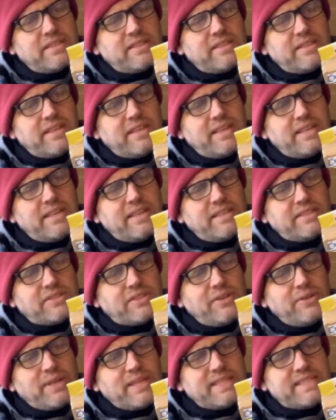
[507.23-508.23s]
So
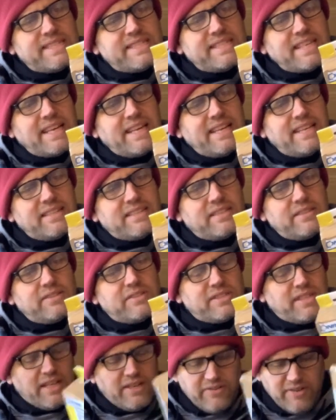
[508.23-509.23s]
you can set it to
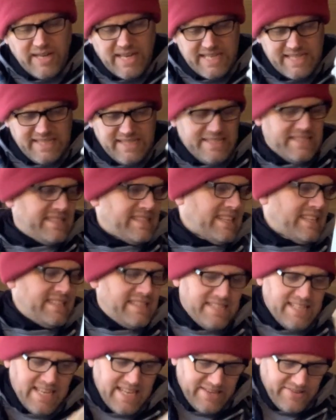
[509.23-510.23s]
sunrise and
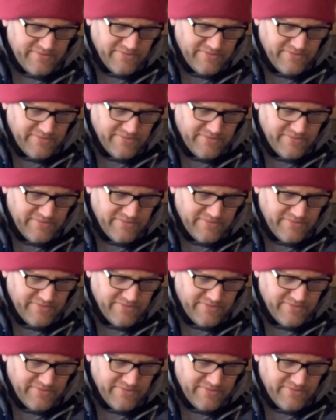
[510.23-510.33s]
sunset